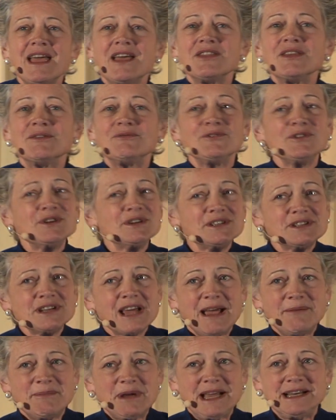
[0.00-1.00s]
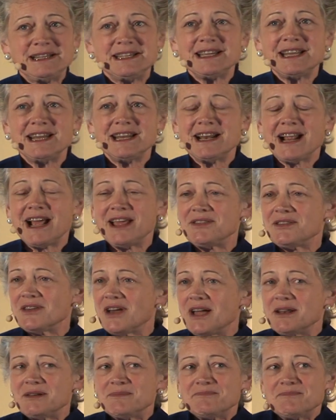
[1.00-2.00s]
the first time I did it, I
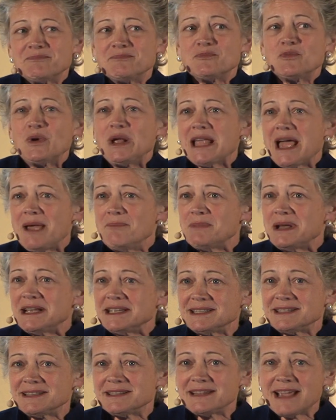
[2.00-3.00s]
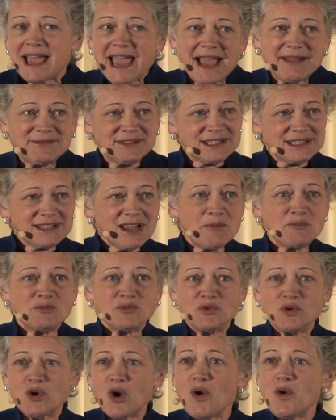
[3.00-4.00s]
thought, well, I must have some
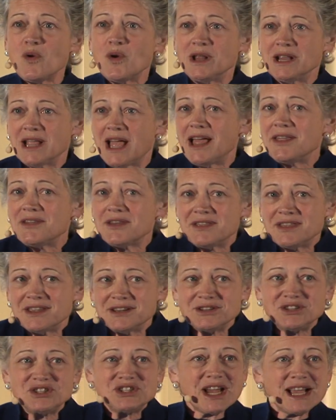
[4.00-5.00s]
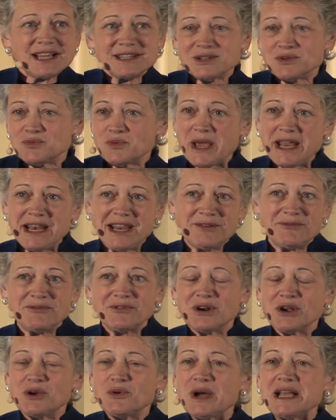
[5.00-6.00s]
role other than just waiting
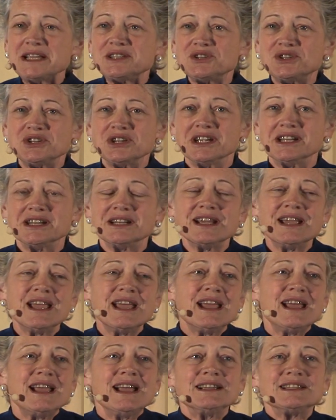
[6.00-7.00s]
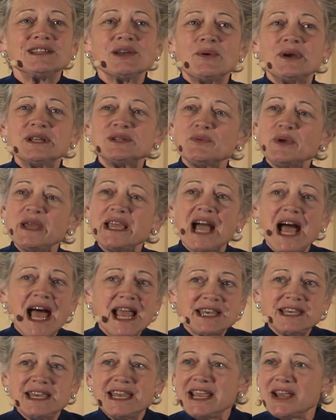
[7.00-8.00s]
for a question. So as we
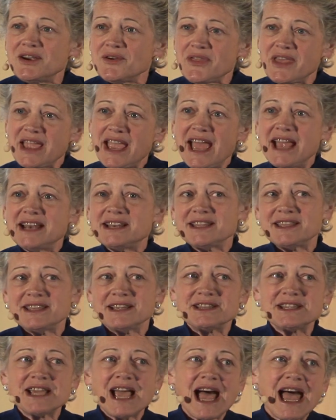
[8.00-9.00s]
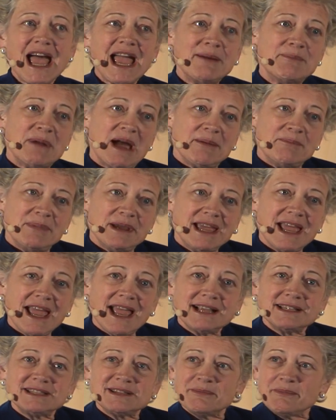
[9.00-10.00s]
got near the end of the time, I
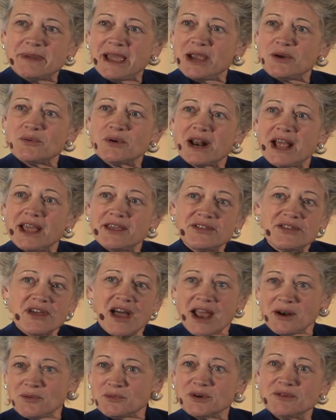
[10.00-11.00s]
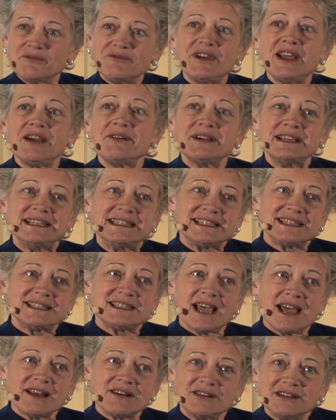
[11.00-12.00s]
began to make what I thought were very
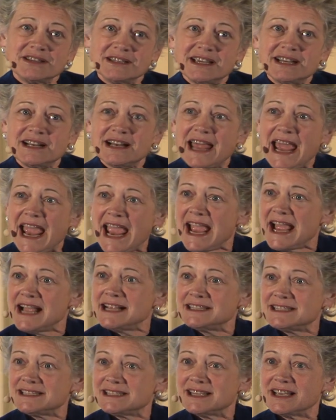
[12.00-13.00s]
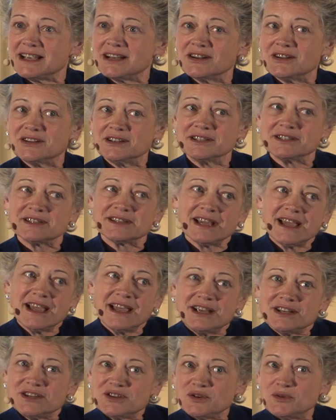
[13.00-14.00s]
subtle little hand signals
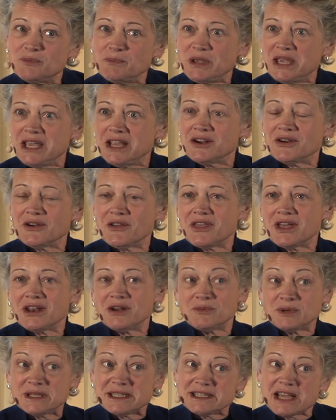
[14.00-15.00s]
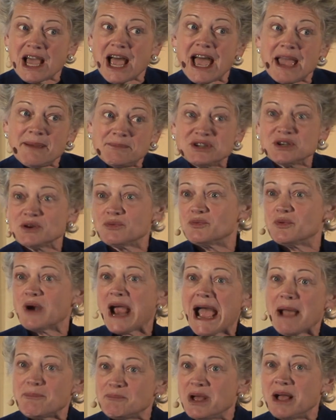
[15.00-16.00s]
to Peter that it was time to
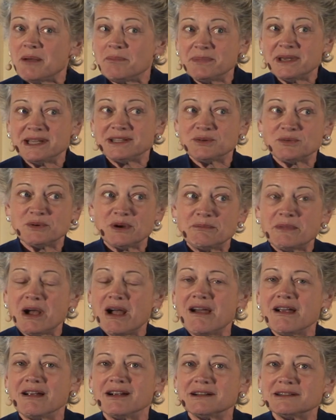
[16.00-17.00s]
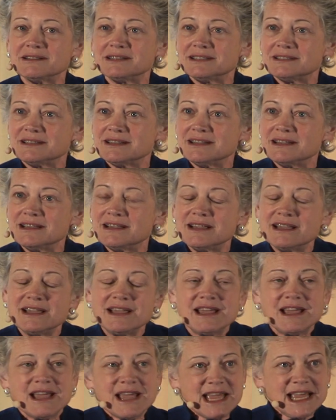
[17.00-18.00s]
wrap up his remarks.
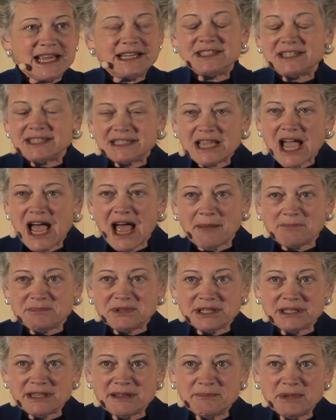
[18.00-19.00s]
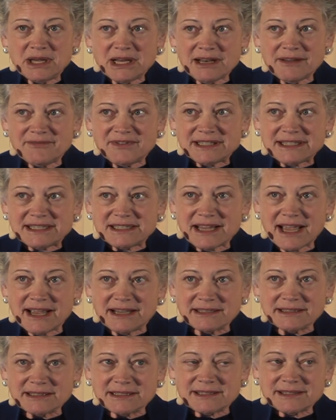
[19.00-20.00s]
He stopped in the middle of his
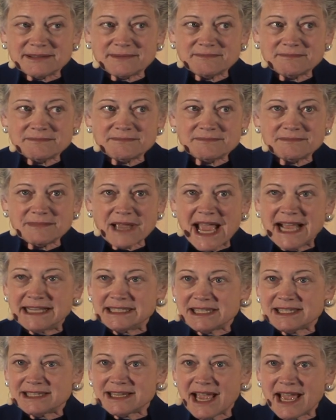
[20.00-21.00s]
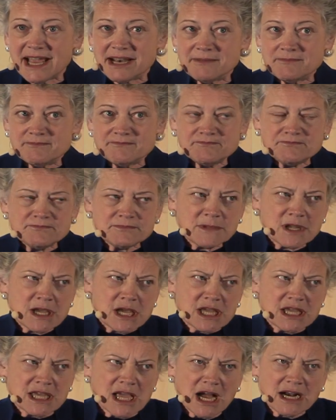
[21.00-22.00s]
sentence and said,
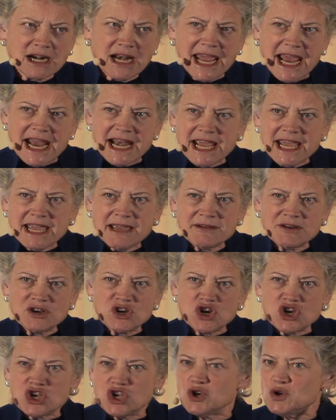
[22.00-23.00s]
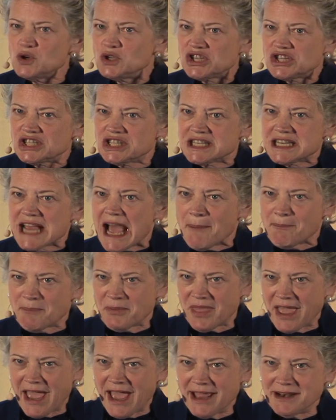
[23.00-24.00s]
"Young lady, you stop
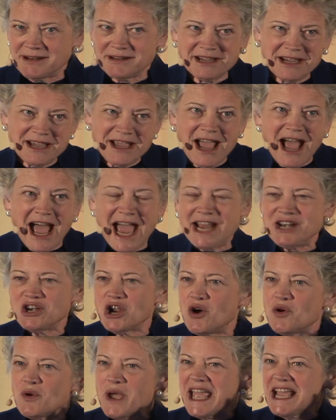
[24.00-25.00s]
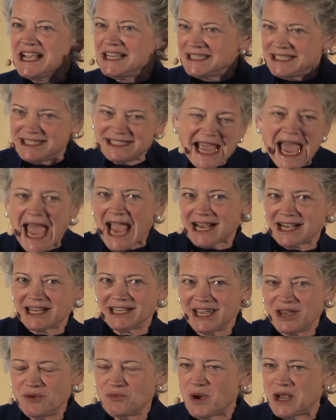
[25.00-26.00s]
that. I know
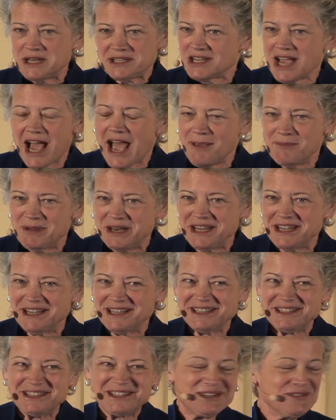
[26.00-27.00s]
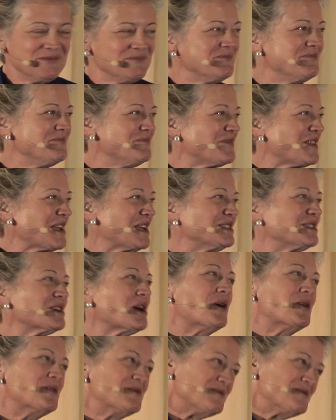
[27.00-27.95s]
exactly what time it is." So